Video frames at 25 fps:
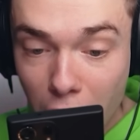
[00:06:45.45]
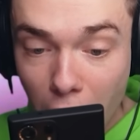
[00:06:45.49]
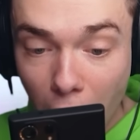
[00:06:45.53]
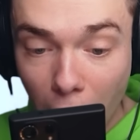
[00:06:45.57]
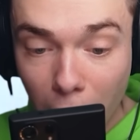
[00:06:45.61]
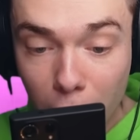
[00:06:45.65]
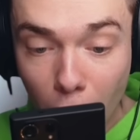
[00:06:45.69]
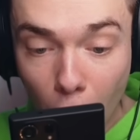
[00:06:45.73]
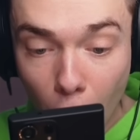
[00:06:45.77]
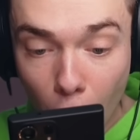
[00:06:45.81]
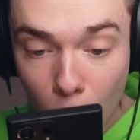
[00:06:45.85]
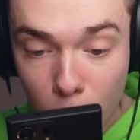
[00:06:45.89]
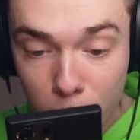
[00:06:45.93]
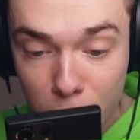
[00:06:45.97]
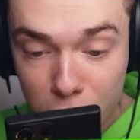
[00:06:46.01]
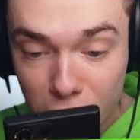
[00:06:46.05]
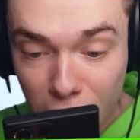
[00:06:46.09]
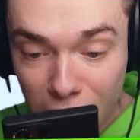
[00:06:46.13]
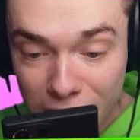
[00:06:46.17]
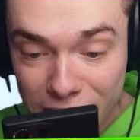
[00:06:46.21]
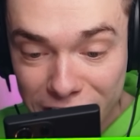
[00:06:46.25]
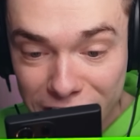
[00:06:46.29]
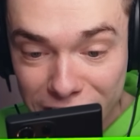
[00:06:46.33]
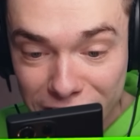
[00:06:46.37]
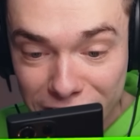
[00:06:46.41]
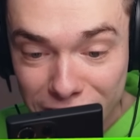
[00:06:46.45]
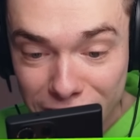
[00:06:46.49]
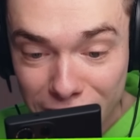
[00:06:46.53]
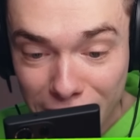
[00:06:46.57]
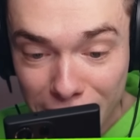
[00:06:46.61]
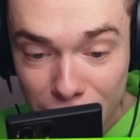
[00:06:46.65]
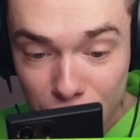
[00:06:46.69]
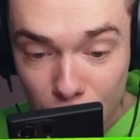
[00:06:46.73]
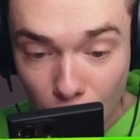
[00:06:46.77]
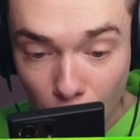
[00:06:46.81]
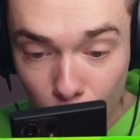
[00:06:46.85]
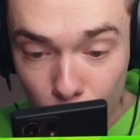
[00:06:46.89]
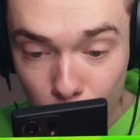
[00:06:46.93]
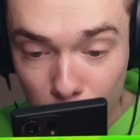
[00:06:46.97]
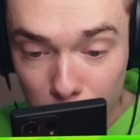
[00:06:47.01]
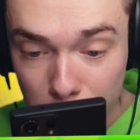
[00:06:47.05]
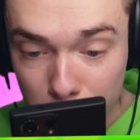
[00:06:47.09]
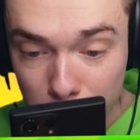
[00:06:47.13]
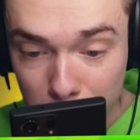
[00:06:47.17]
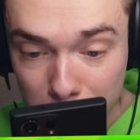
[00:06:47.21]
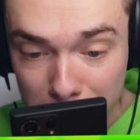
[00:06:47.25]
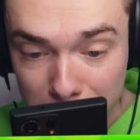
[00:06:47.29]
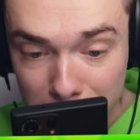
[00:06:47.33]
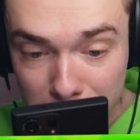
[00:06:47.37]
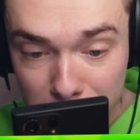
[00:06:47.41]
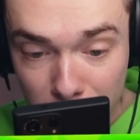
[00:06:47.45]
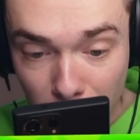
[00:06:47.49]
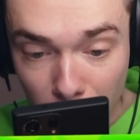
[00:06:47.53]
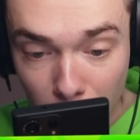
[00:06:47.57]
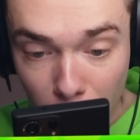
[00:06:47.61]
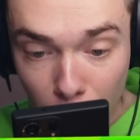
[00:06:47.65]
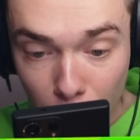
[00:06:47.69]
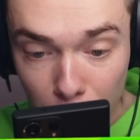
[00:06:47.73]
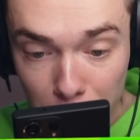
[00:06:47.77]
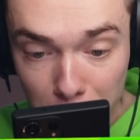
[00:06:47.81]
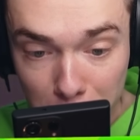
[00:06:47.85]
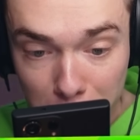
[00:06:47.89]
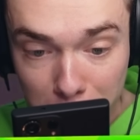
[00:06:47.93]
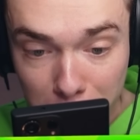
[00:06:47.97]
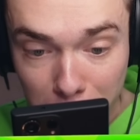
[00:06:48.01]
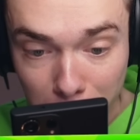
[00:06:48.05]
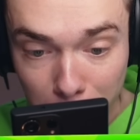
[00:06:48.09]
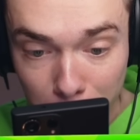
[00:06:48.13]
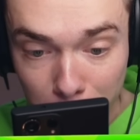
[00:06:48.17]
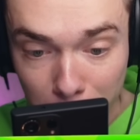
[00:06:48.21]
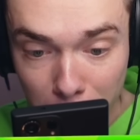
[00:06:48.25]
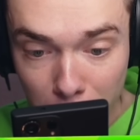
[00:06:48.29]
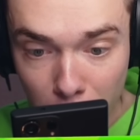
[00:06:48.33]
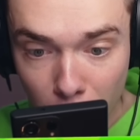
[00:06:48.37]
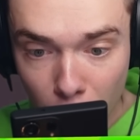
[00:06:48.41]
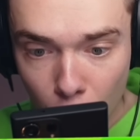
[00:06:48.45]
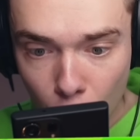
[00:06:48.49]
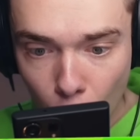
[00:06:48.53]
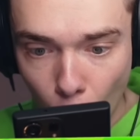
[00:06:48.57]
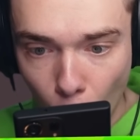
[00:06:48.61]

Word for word: I almost got 600 meats. Are you kidding me?